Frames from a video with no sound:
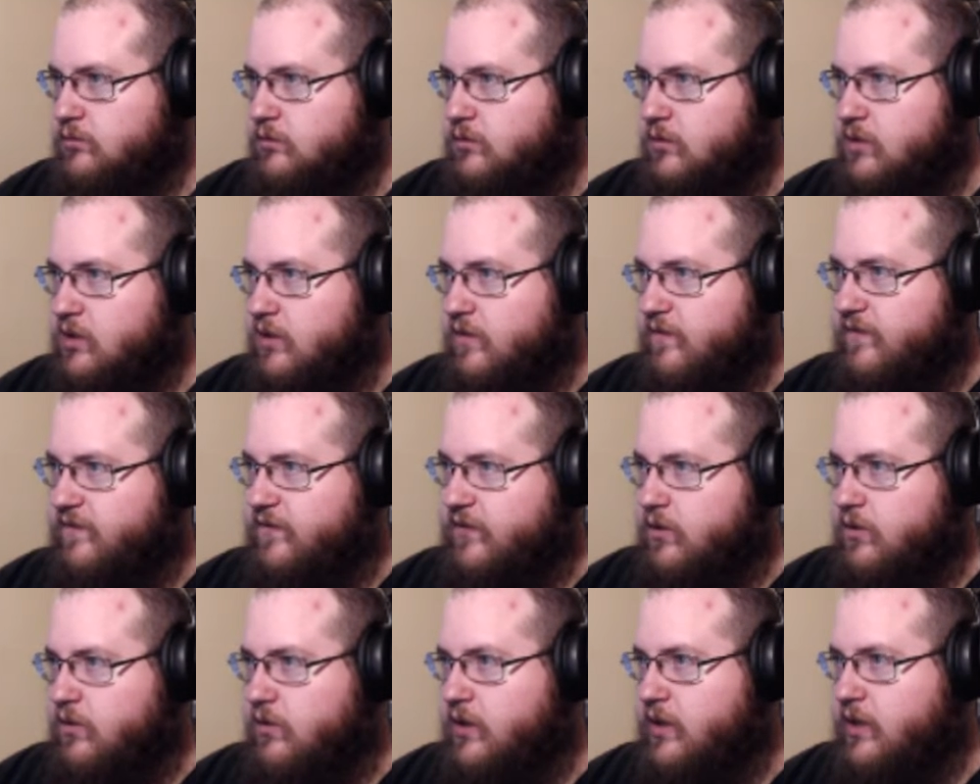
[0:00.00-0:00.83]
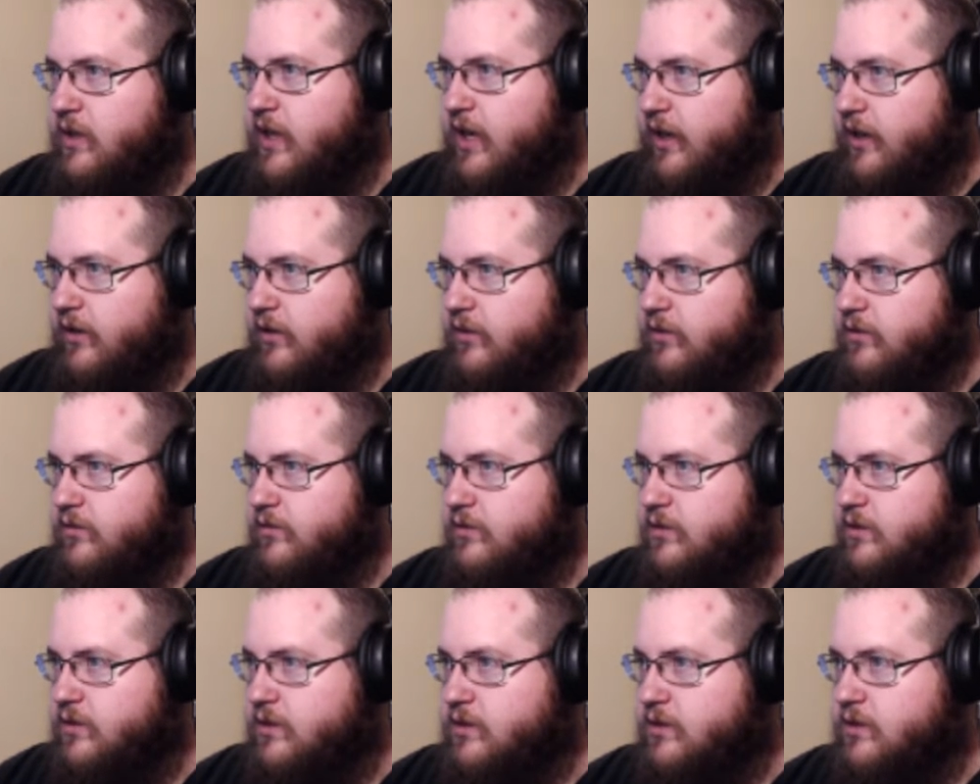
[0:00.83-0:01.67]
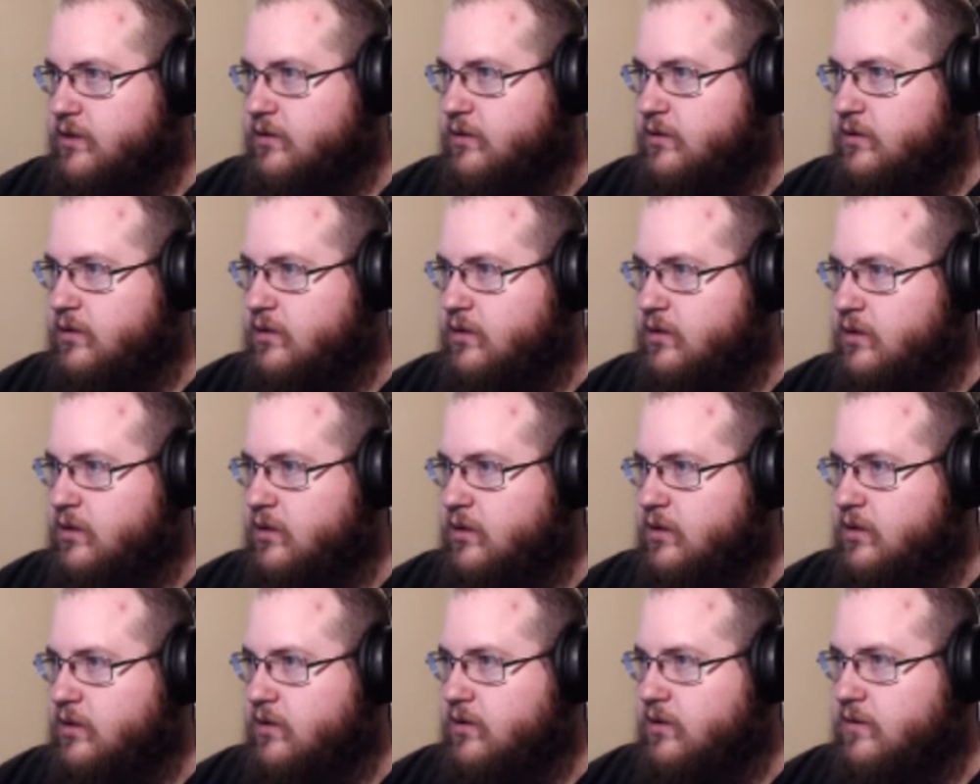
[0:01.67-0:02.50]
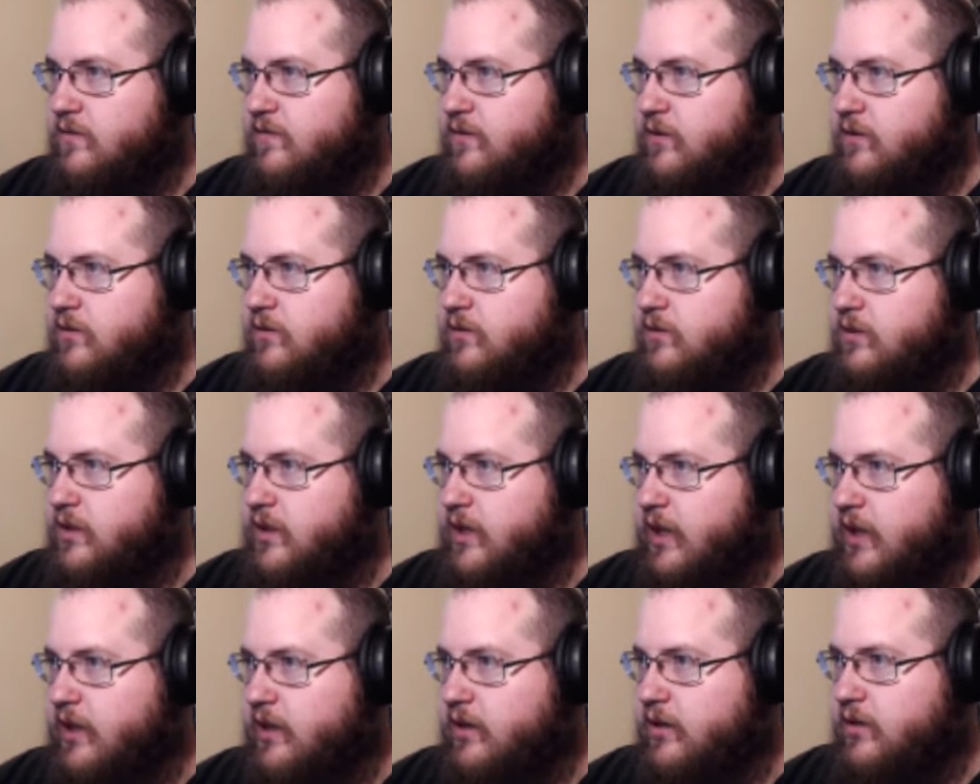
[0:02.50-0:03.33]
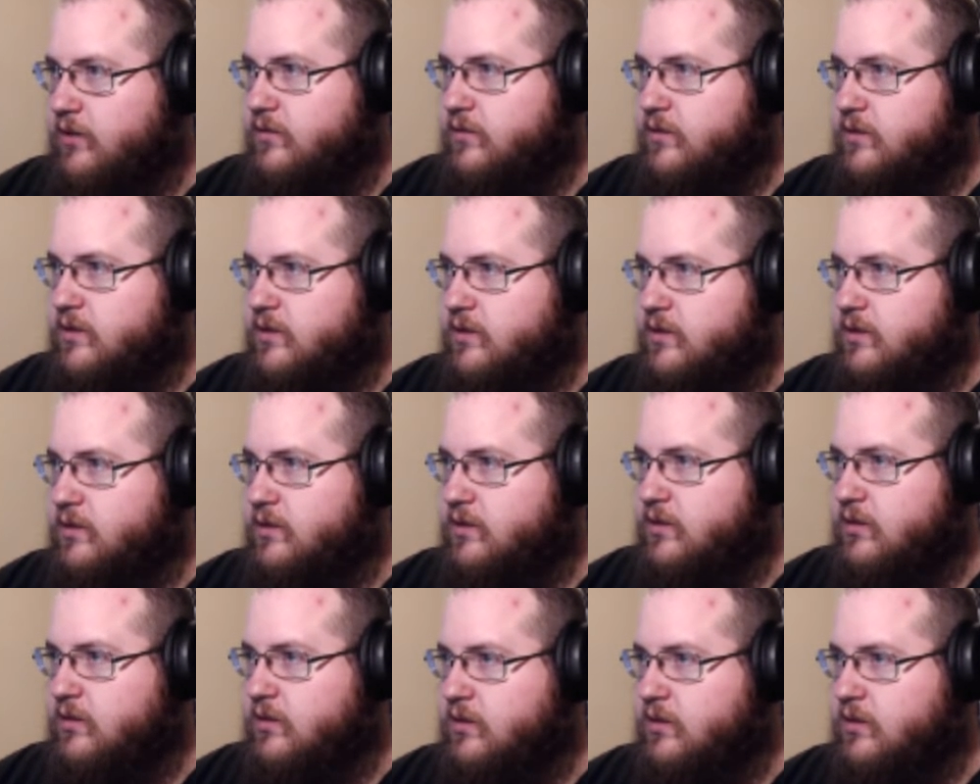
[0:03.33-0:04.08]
So fuel and echoes. Fuel and echoes.